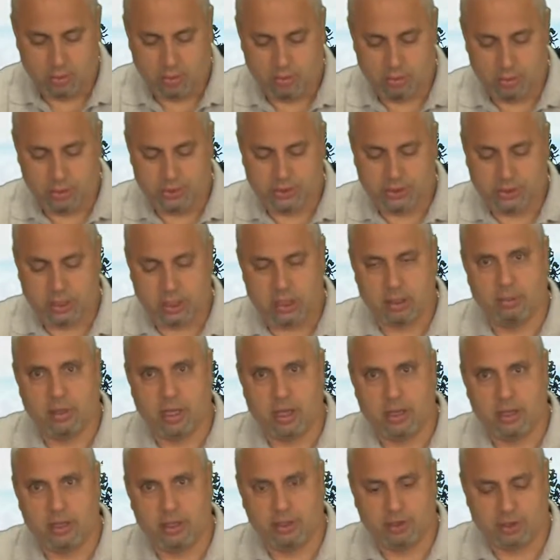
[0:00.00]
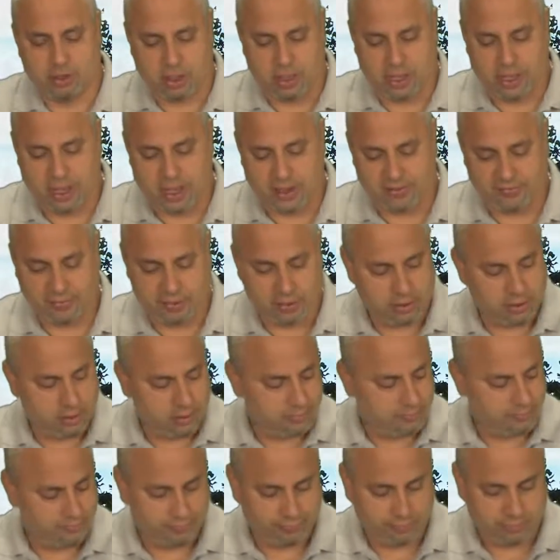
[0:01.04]
Once you got about 1.5 inches
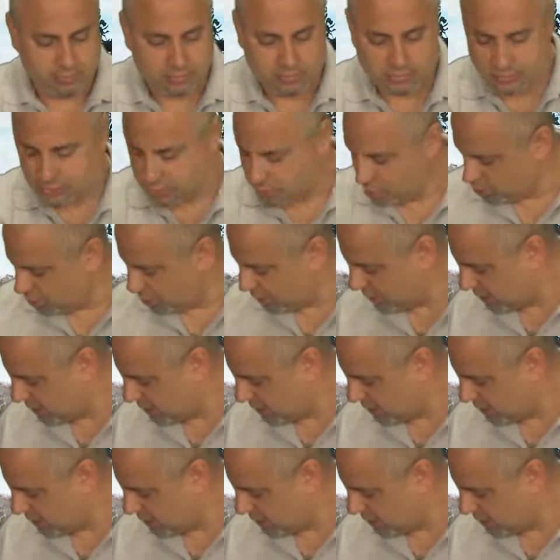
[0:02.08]
here, you want